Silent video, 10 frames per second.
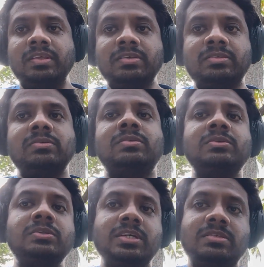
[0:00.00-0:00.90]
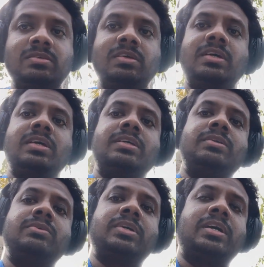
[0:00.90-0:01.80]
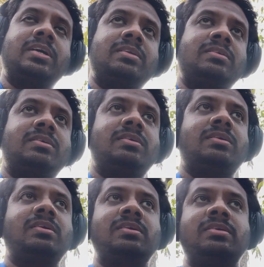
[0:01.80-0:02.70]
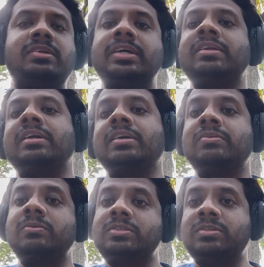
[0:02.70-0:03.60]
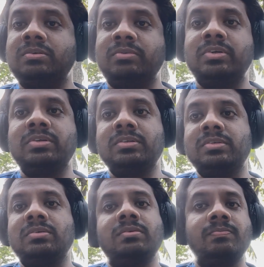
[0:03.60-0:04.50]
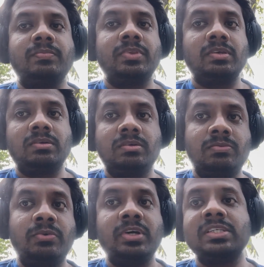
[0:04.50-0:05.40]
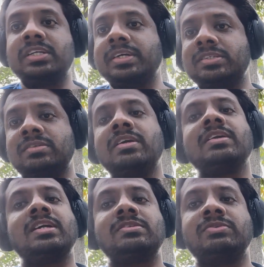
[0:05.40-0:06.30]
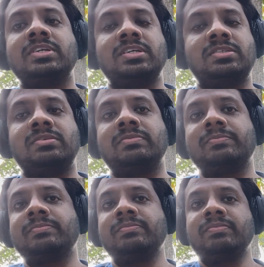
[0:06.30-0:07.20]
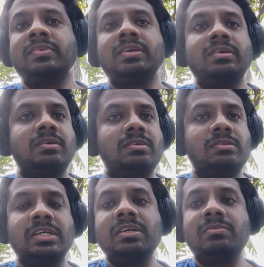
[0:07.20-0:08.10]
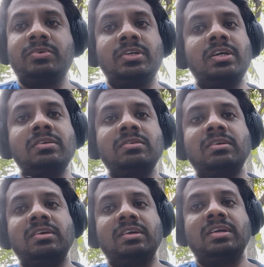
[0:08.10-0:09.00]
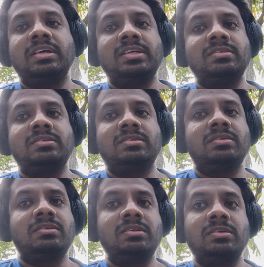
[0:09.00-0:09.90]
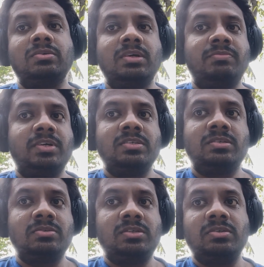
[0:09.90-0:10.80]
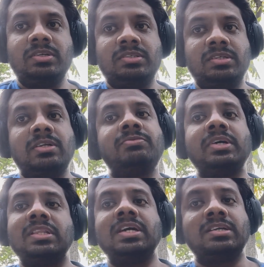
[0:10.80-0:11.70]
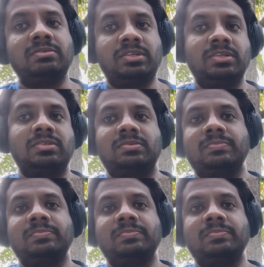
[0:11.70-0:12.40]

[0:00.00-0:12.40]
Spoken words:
So through this, you can train and host your models for extraction and classification. Second product is the UiPath Studio itself and the activities.